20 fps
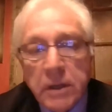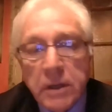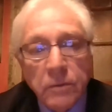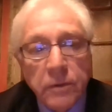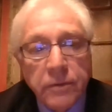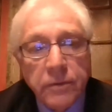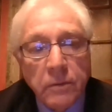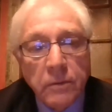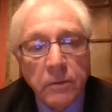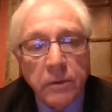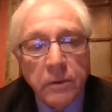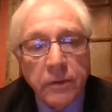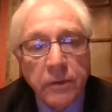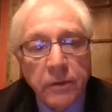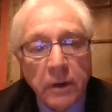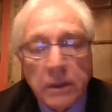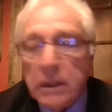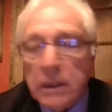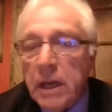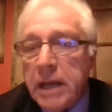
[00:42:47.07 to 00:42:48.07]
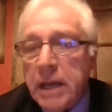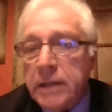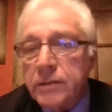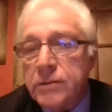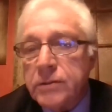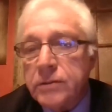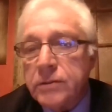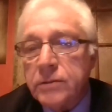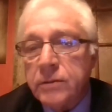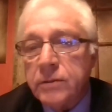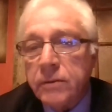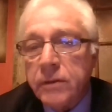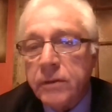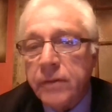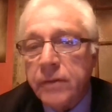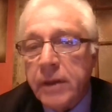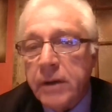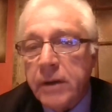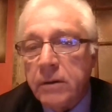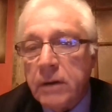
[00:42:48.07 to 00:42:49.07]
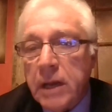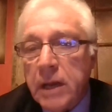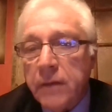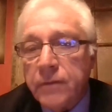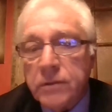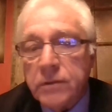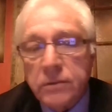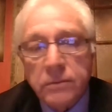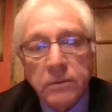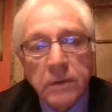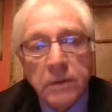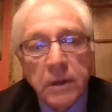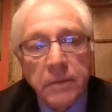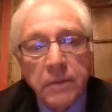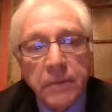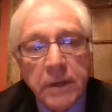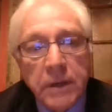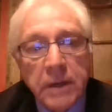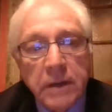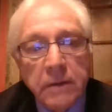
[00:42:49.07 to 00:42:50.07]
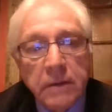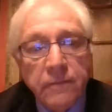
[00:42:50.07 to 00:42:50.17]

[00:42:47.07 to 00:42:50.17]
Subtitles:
with our clients so that they don't have to